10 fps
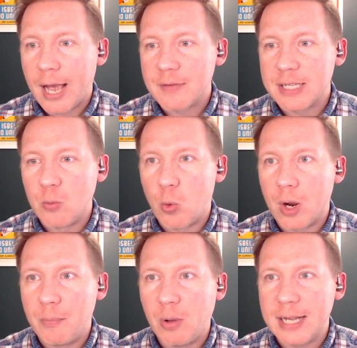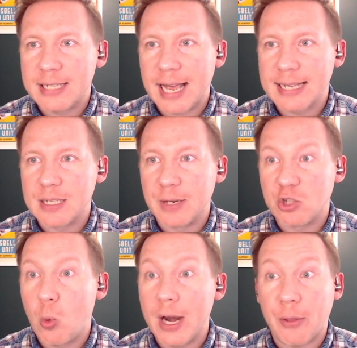seen one place has him at
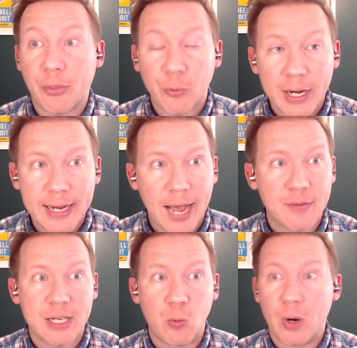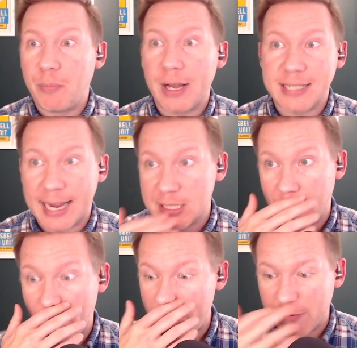23. I've seen one place has him
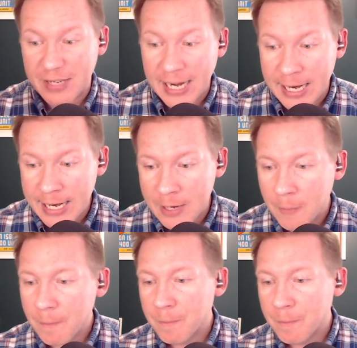at 15.